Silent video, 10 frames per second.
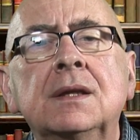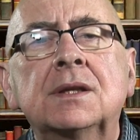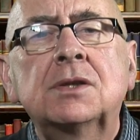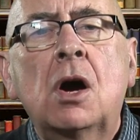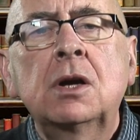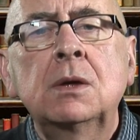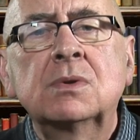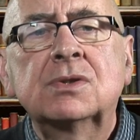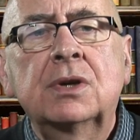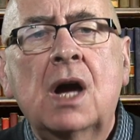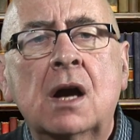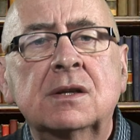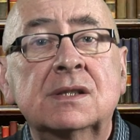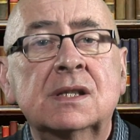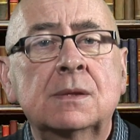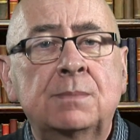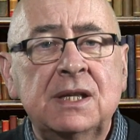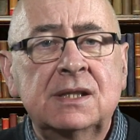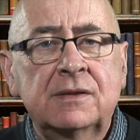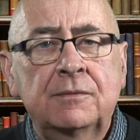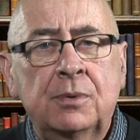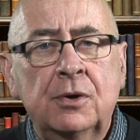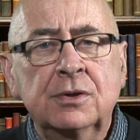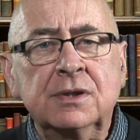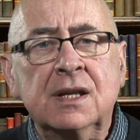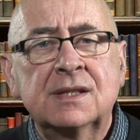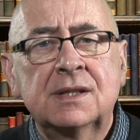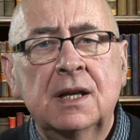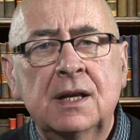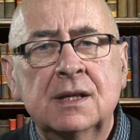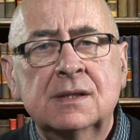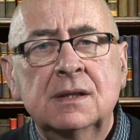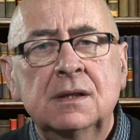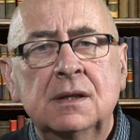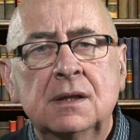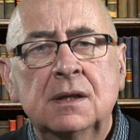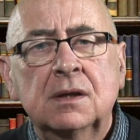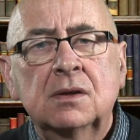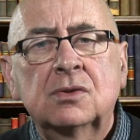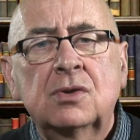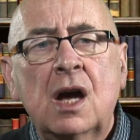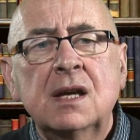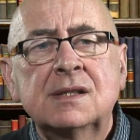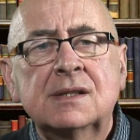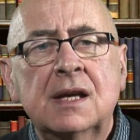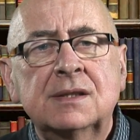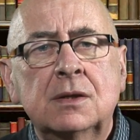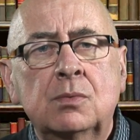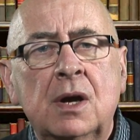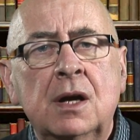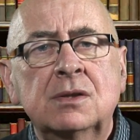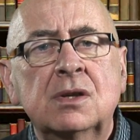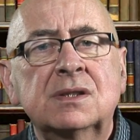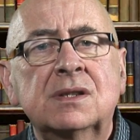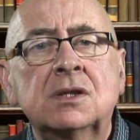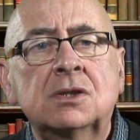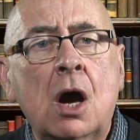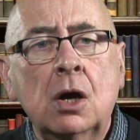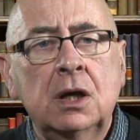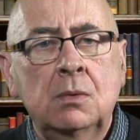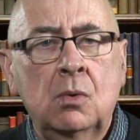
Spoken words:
The donkey was regarded as a beast of burden and still is. Christ, as it were, does the donkey